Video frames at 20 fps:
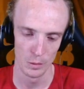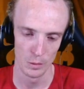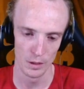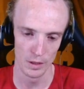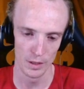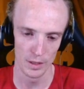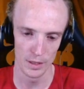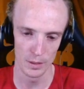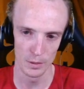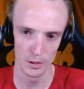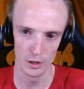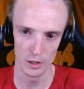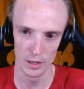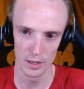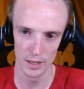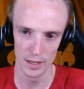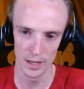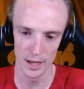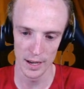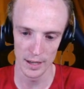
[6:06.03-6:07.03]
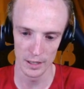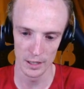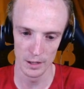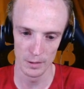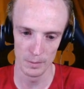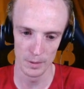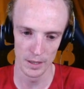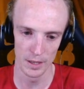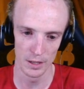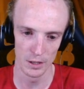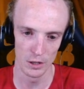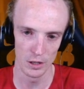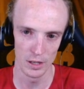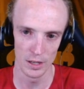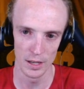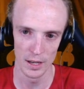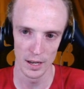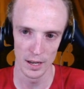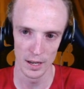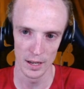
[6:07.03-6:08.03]
We'd switch into the active, but then you
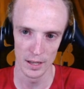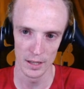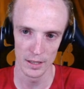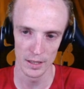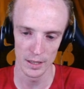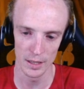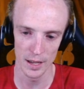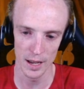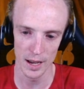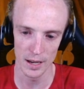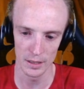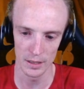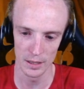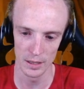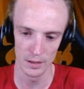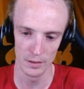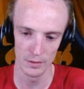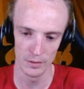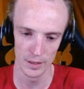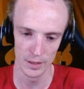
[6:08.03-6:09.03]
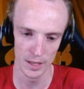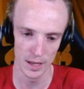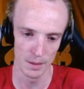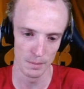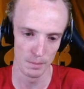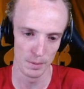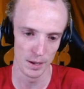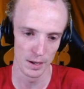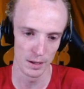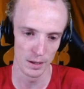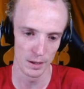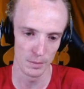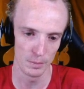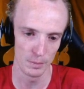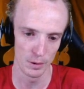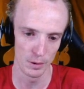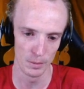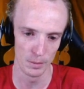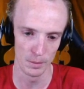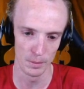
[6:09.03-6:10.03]
can hit into the active. Is that better?
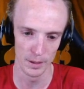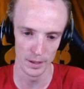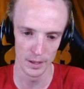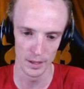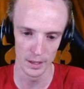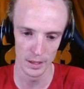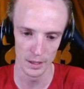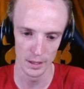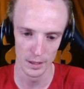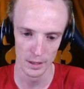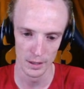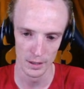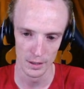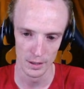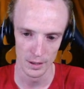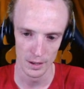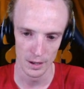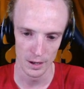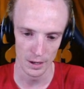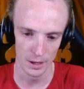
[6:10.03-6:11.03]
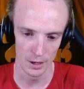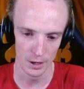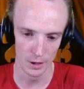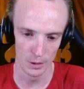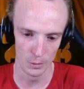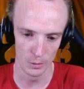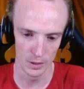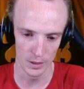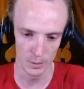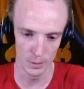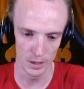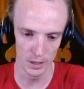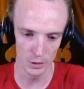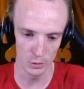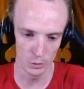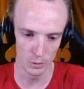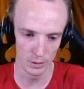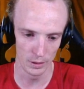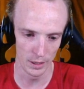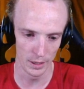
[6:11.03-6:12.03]
Probably. I don't know. We'll
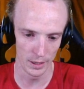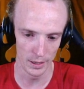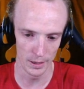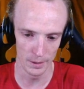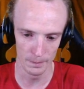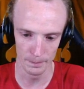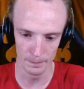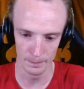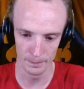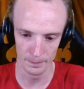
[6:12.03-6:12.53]
switch. We'll Lily.